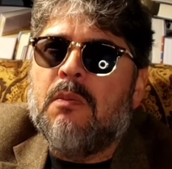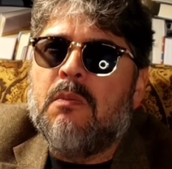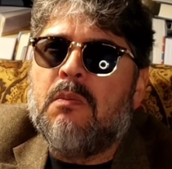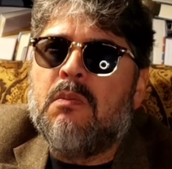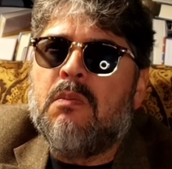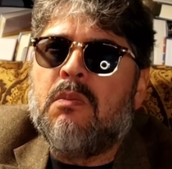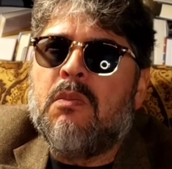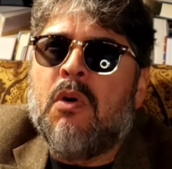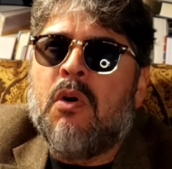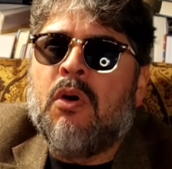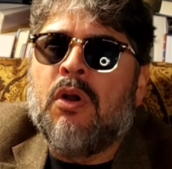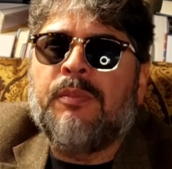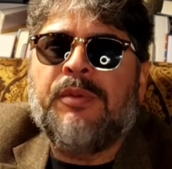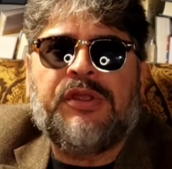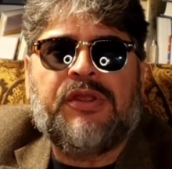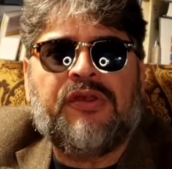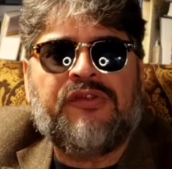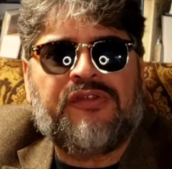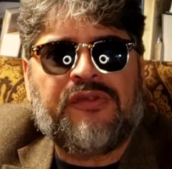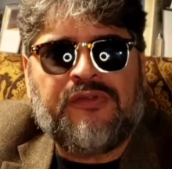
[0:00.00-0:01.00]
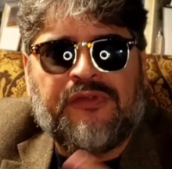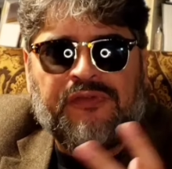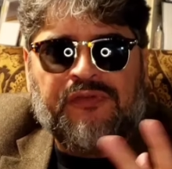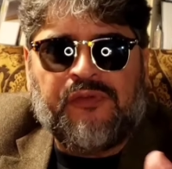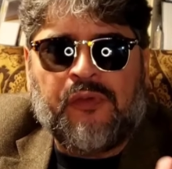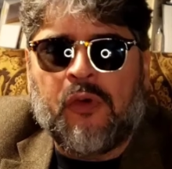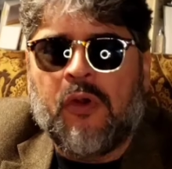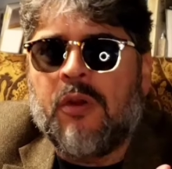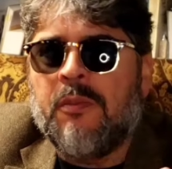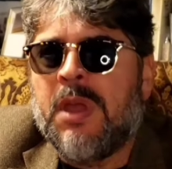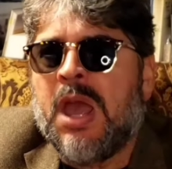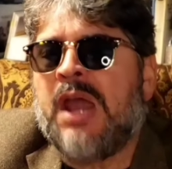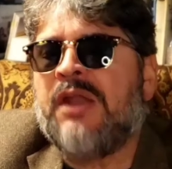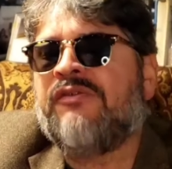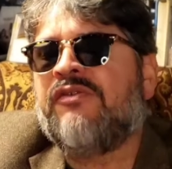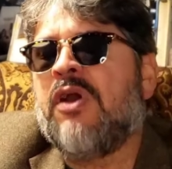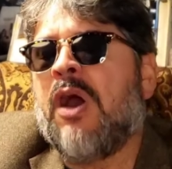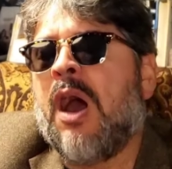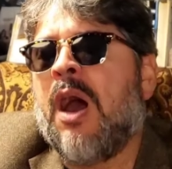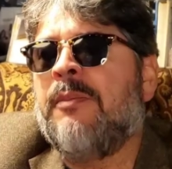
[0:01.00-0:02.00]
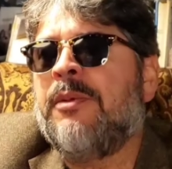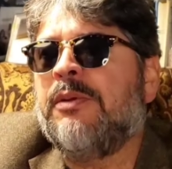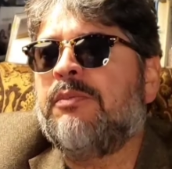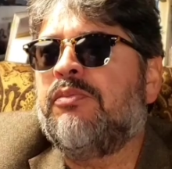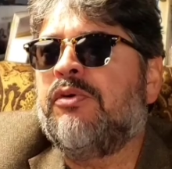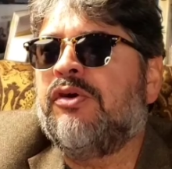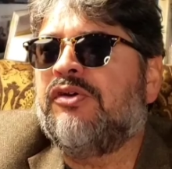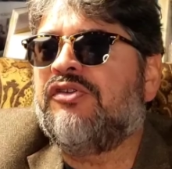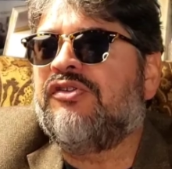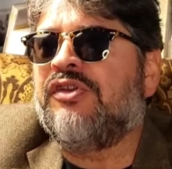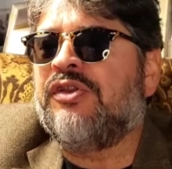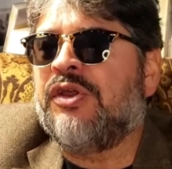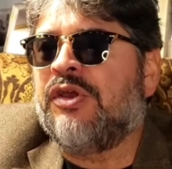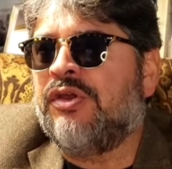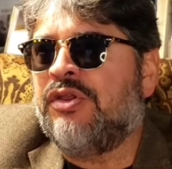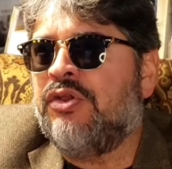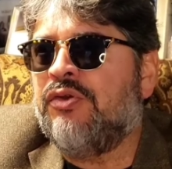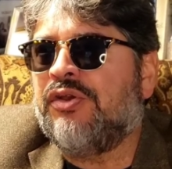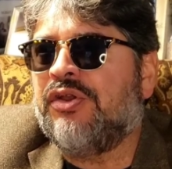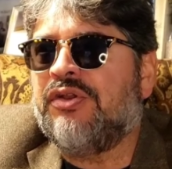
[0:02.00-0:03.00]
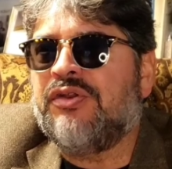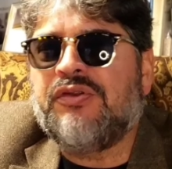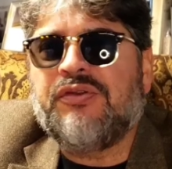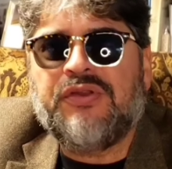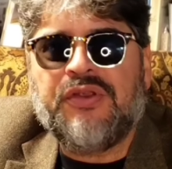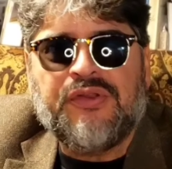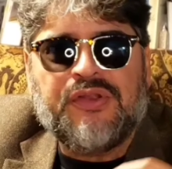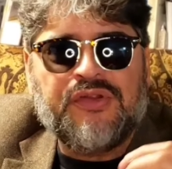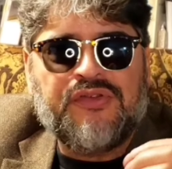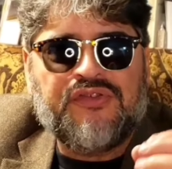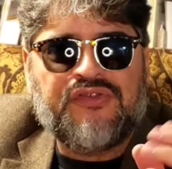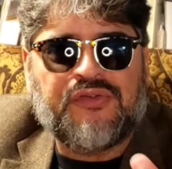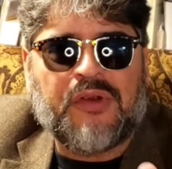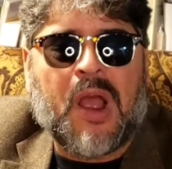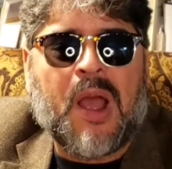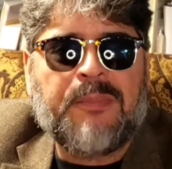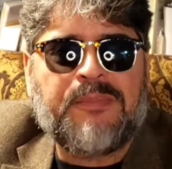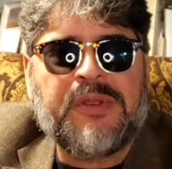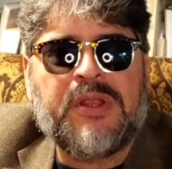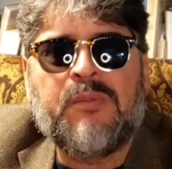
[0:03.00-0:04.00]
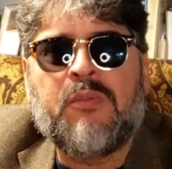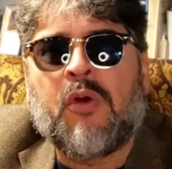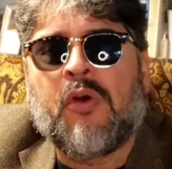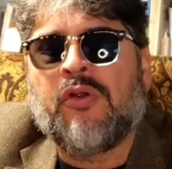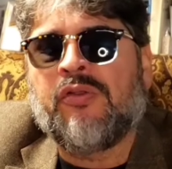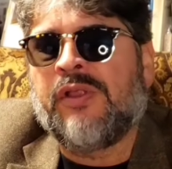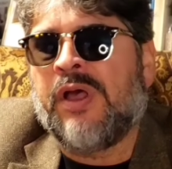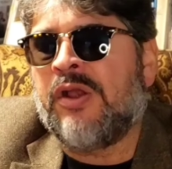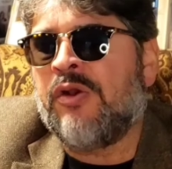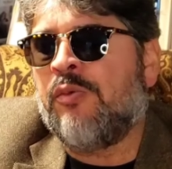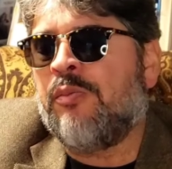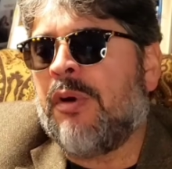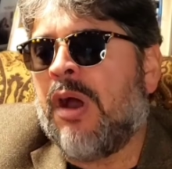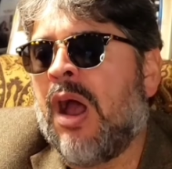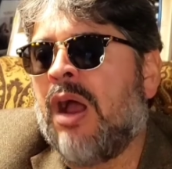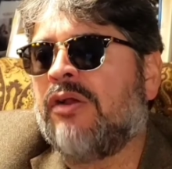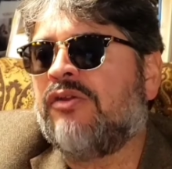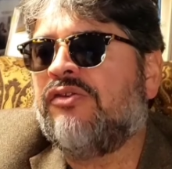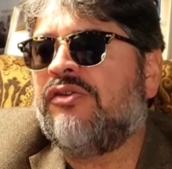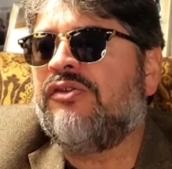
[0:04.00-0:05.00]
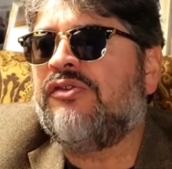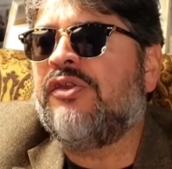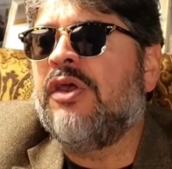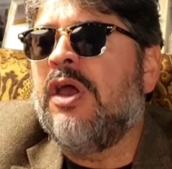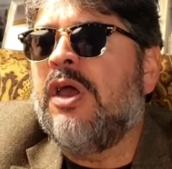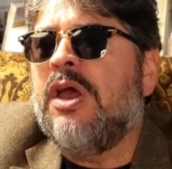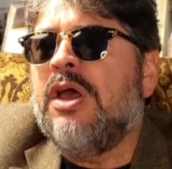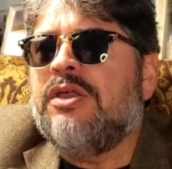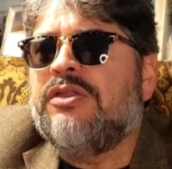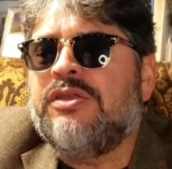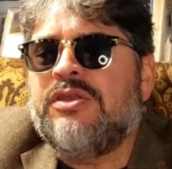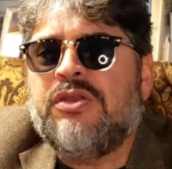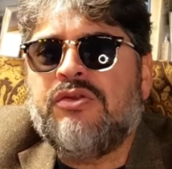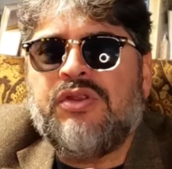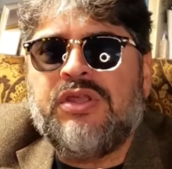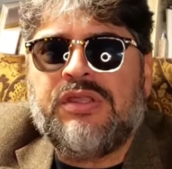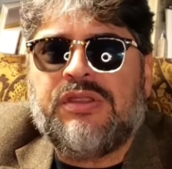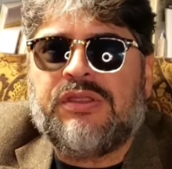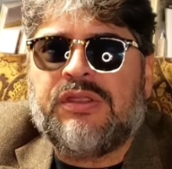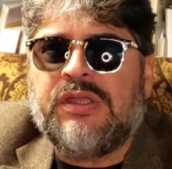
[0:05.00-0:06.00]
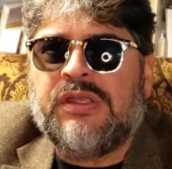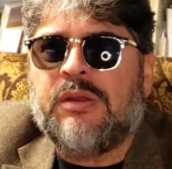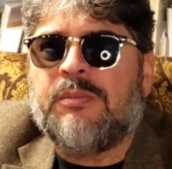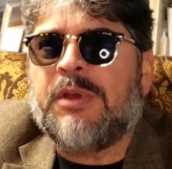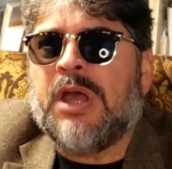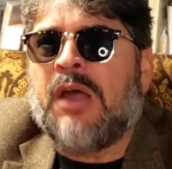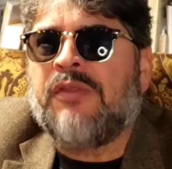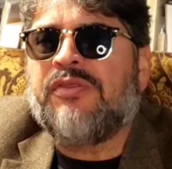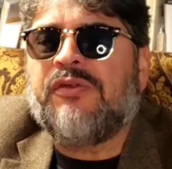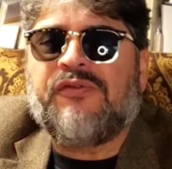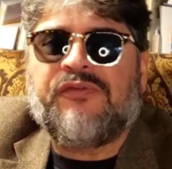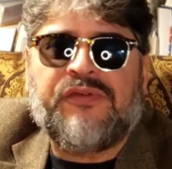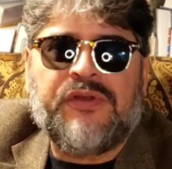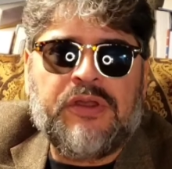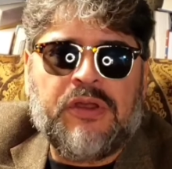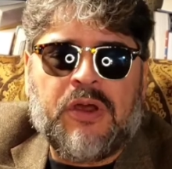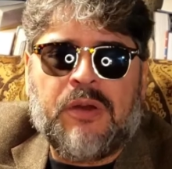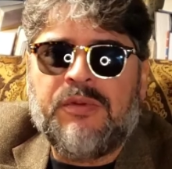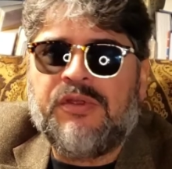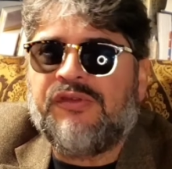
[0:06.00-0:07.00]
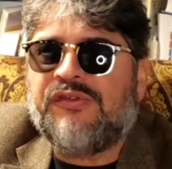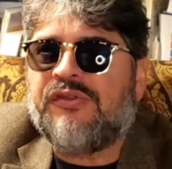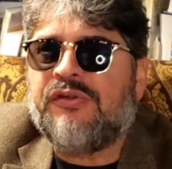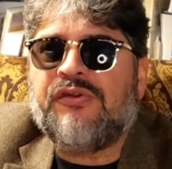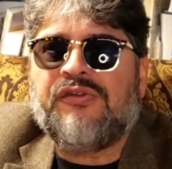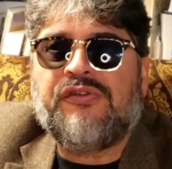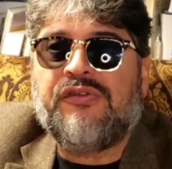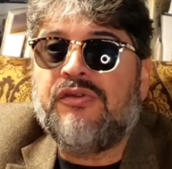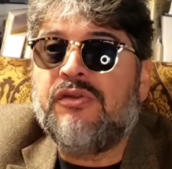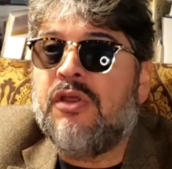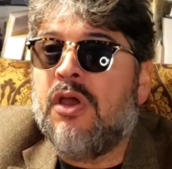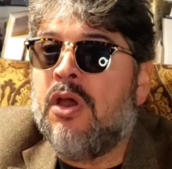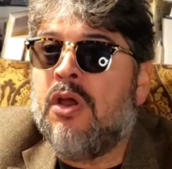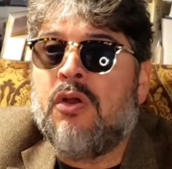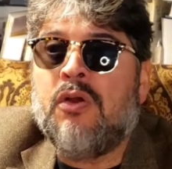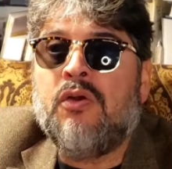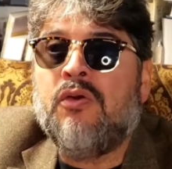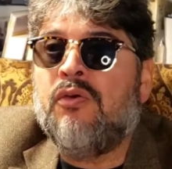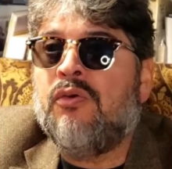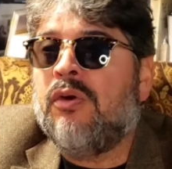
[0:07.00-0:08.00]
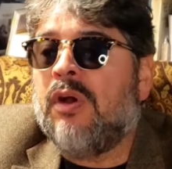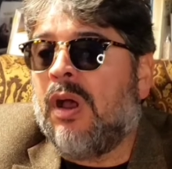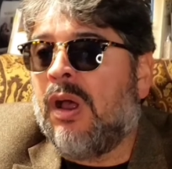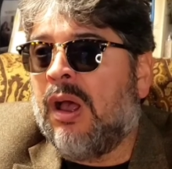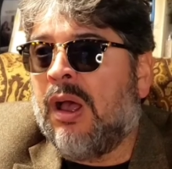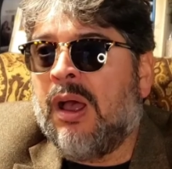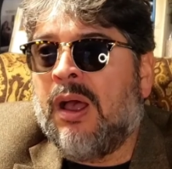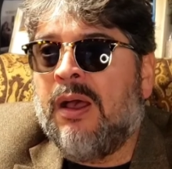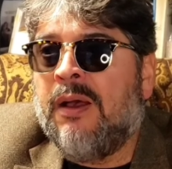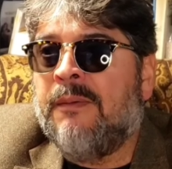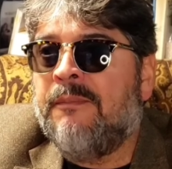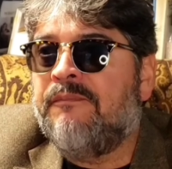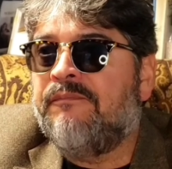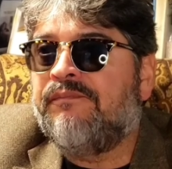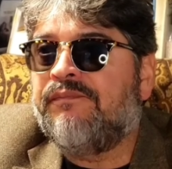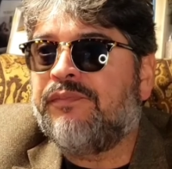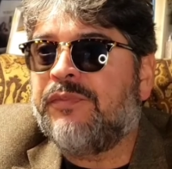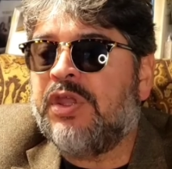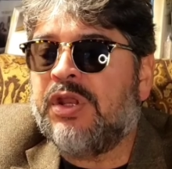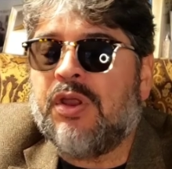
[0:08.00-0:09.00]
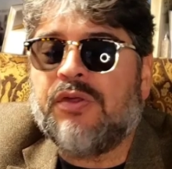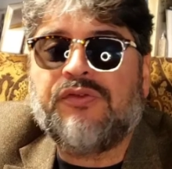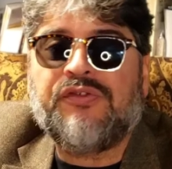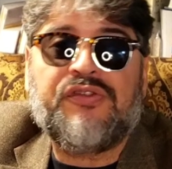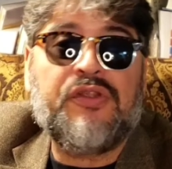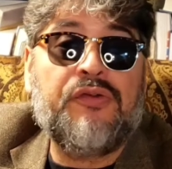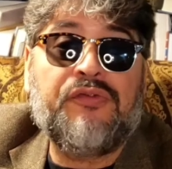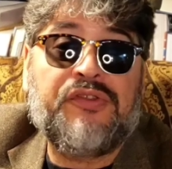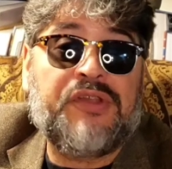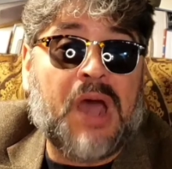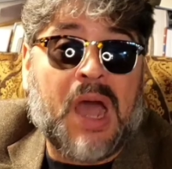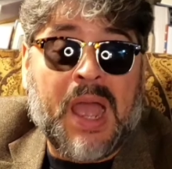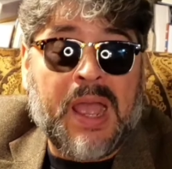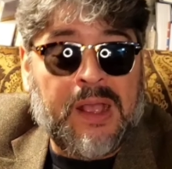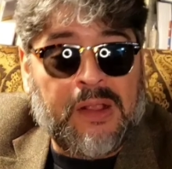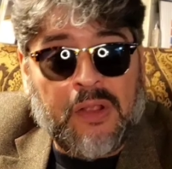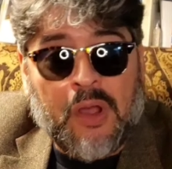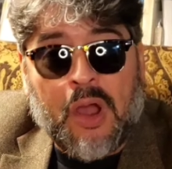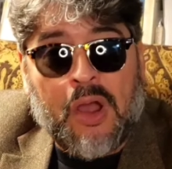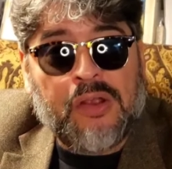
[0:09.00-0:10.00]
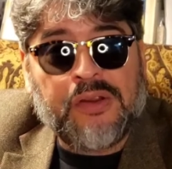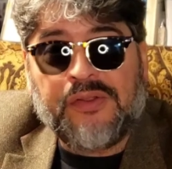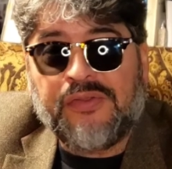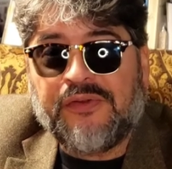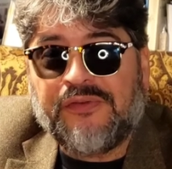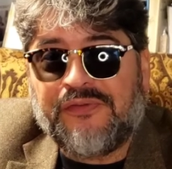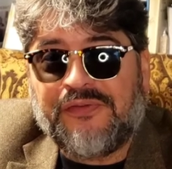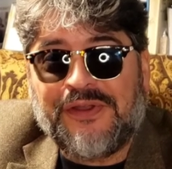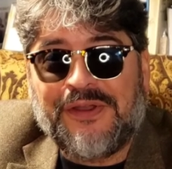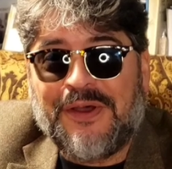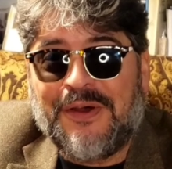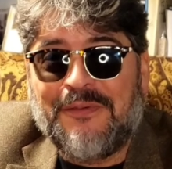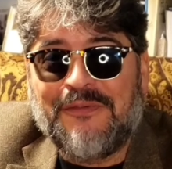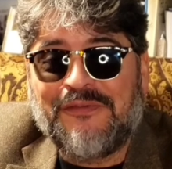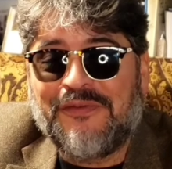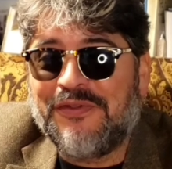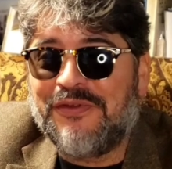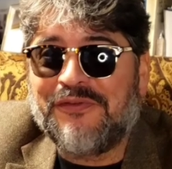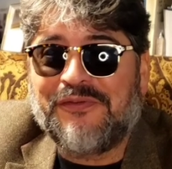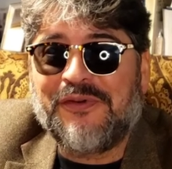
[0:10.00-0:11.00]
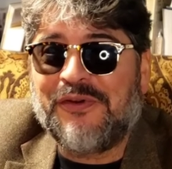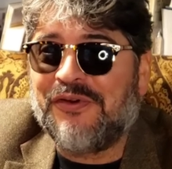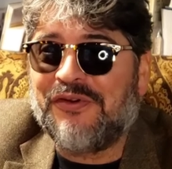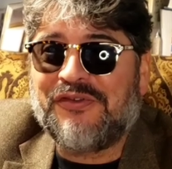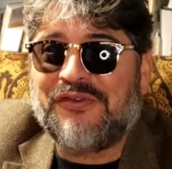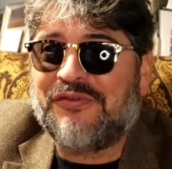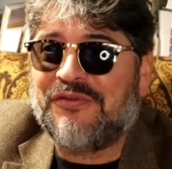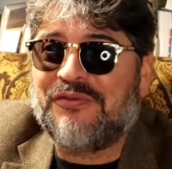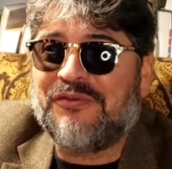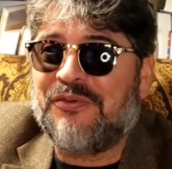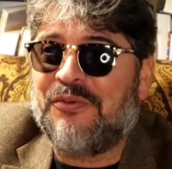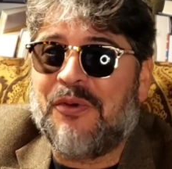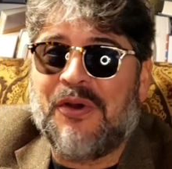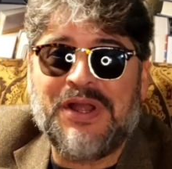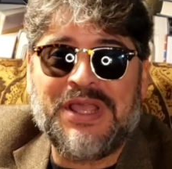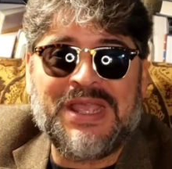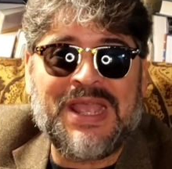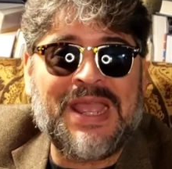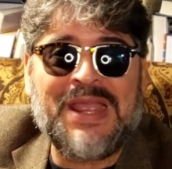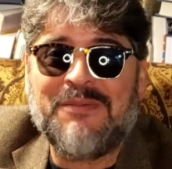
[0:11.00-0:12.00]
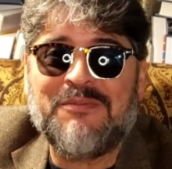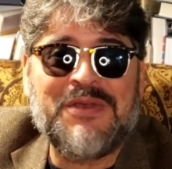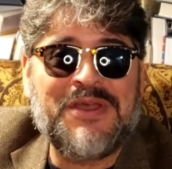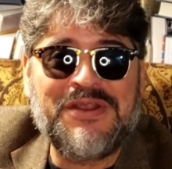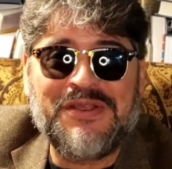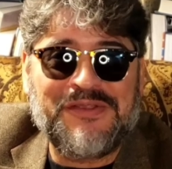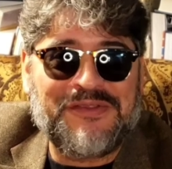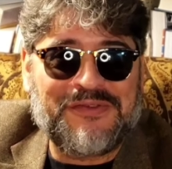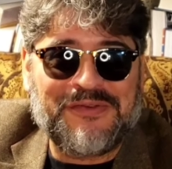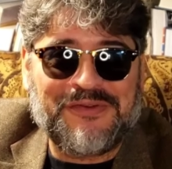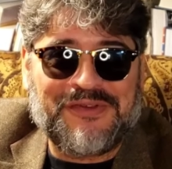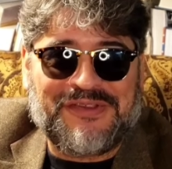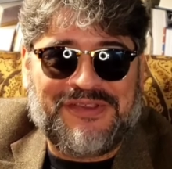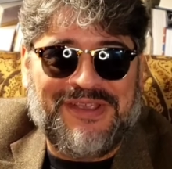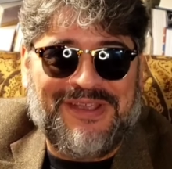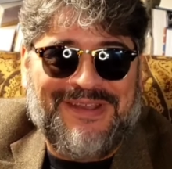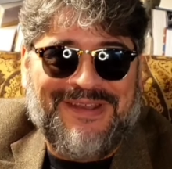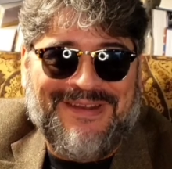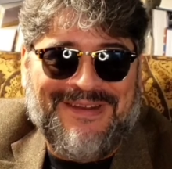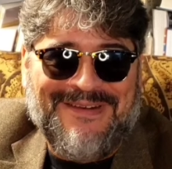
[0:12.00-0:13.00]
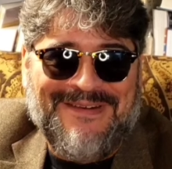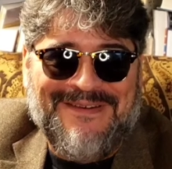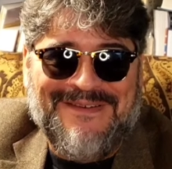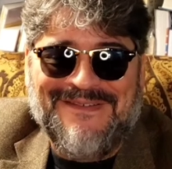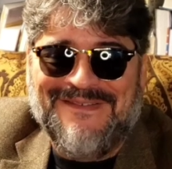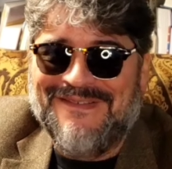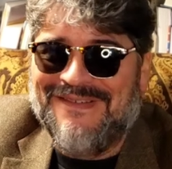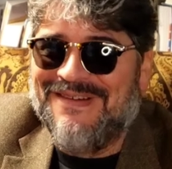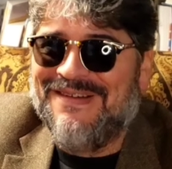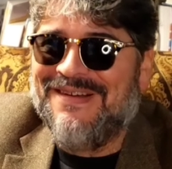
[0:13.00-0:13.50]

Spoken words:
more, because of the format of comic books, you know, you can drop in more letter boxes. The unique thing about the film is there's no there's no dialogue in the film for the first 28 minutes or so.